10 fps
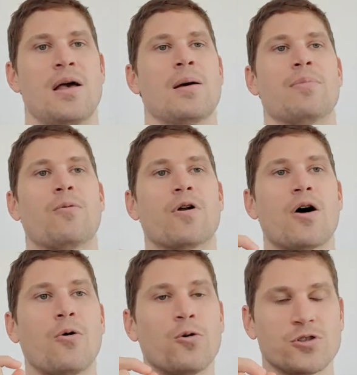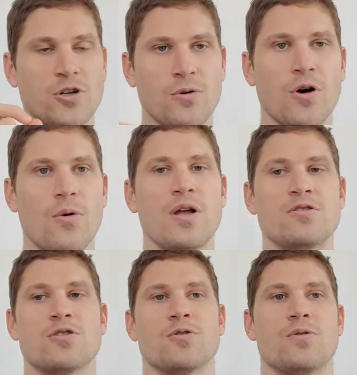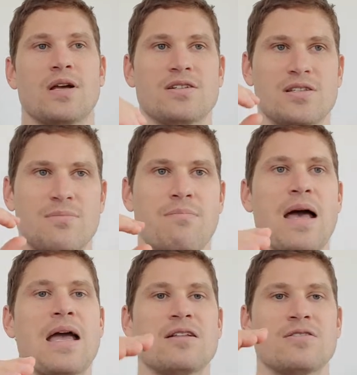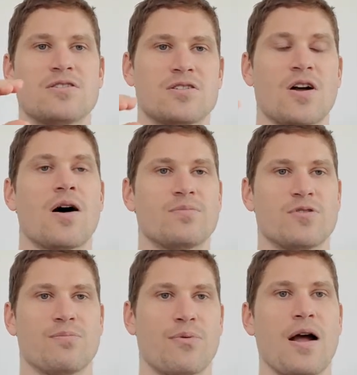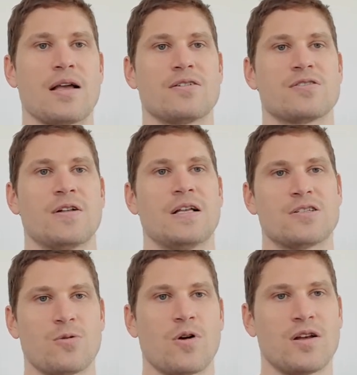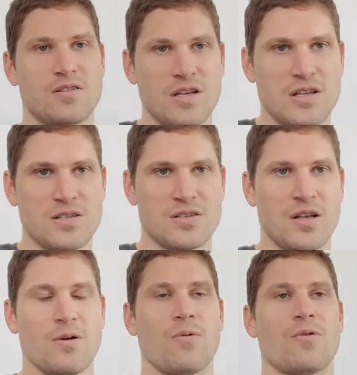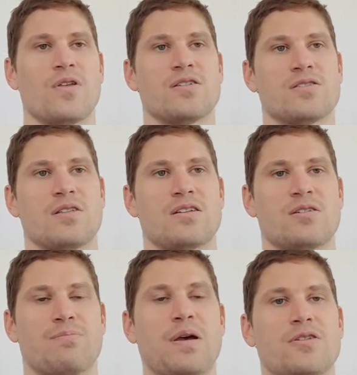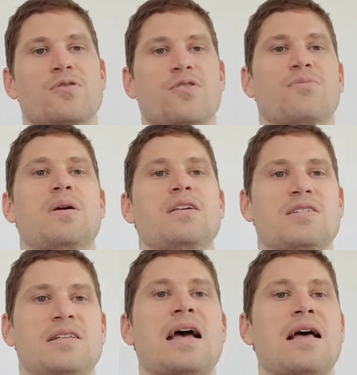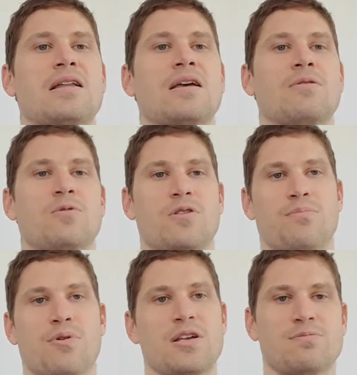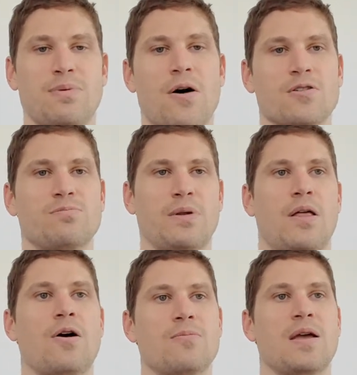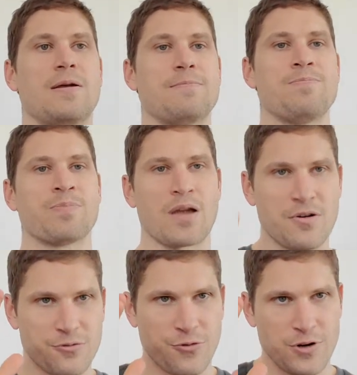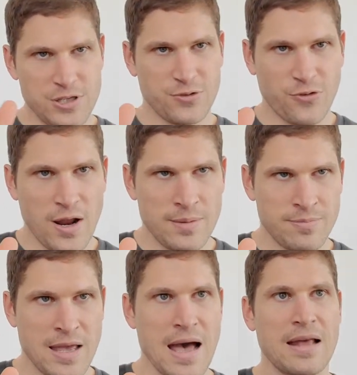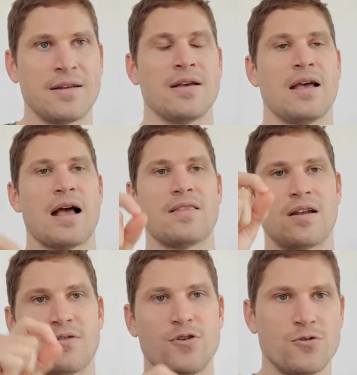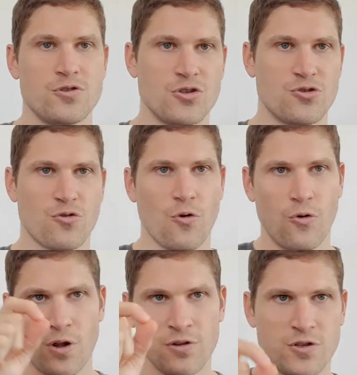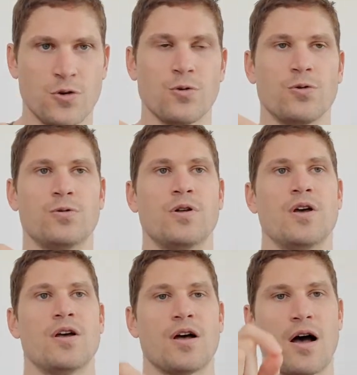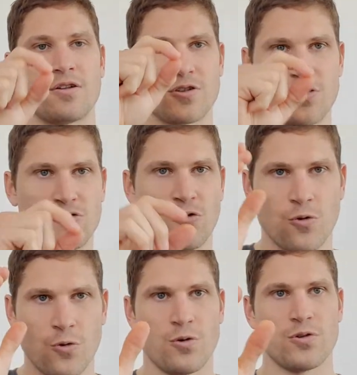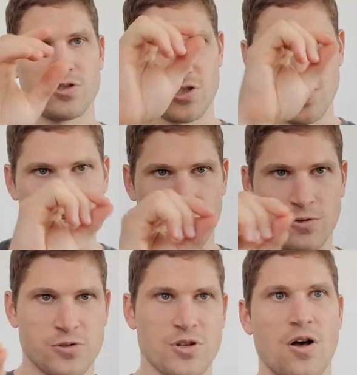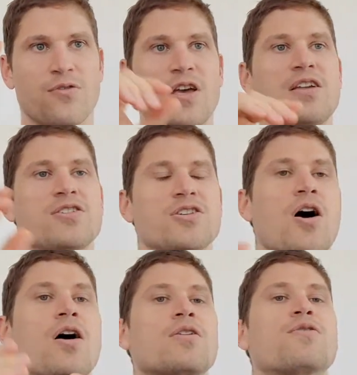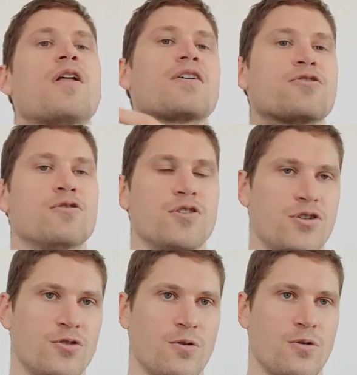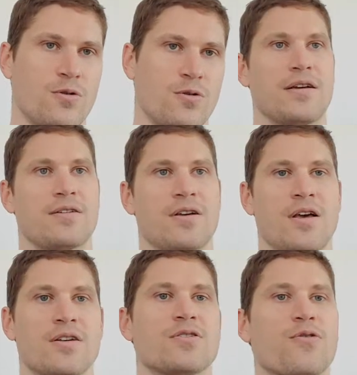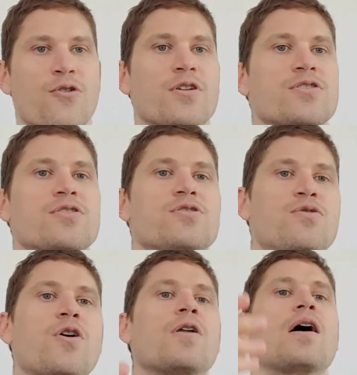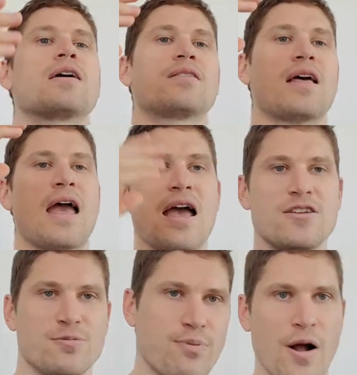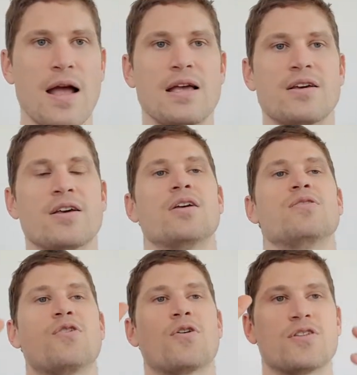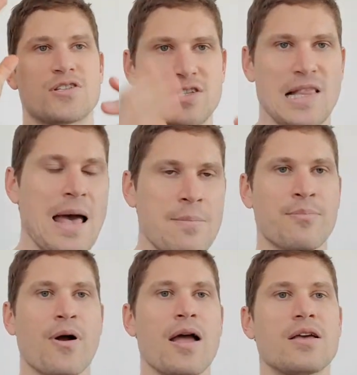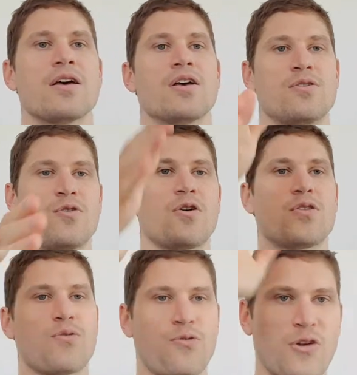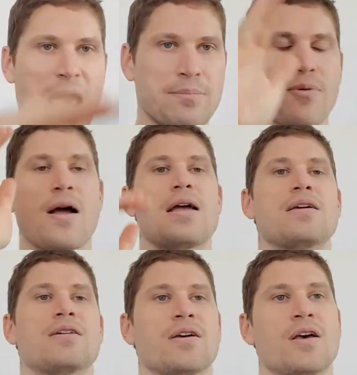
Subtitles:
But what I also go into is the main types of breaks. So what I did is, there's a picture of me standing with the breeze blocks below me. I've freeze framed that, and then I've used a drawing tool to draw stills of each kind of like traditional break. So for instance, you've got like the edge break, you've got the slam break, you've got the flat break.